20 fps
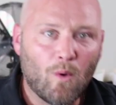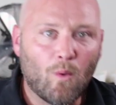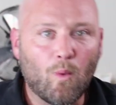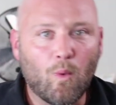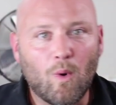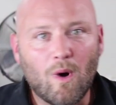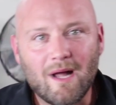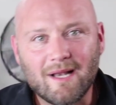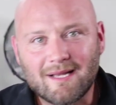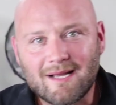
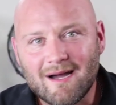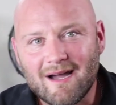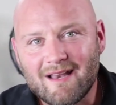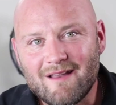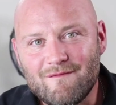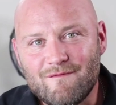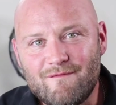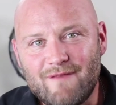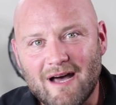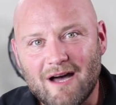what
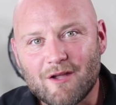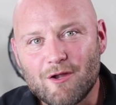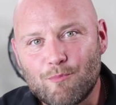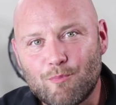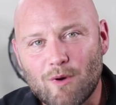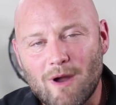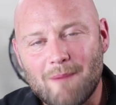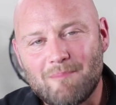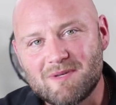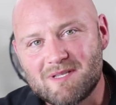kind of value
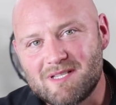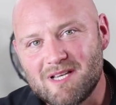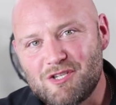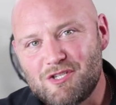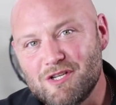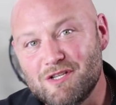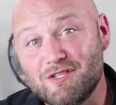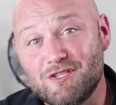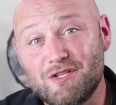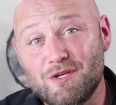
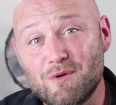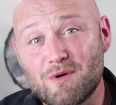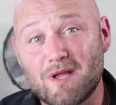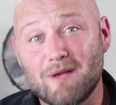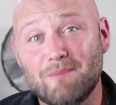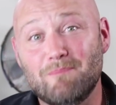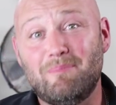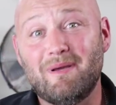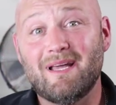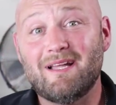propositions you
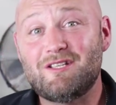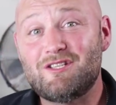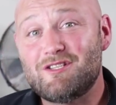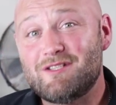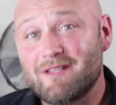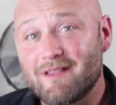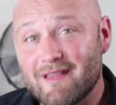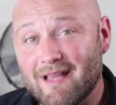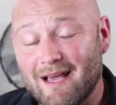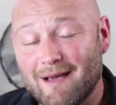can
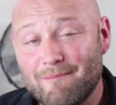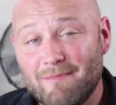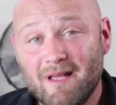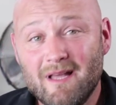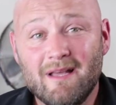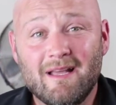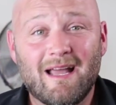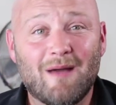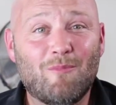pitch to them,